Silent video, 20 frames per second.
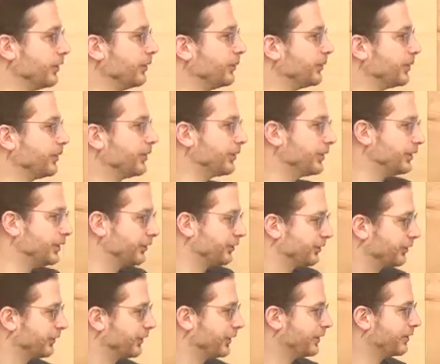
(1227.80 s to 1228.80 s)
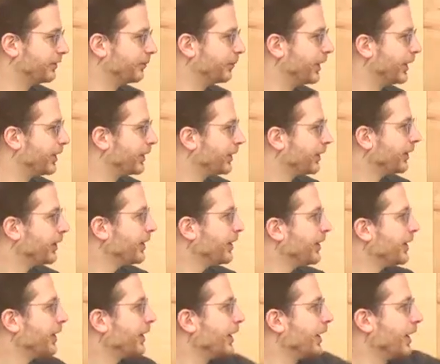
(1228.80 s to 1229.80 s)
we're theoreticians, that doesn't matter.
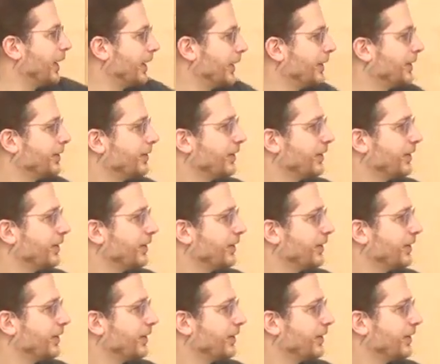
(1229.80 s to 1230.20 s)
Uh,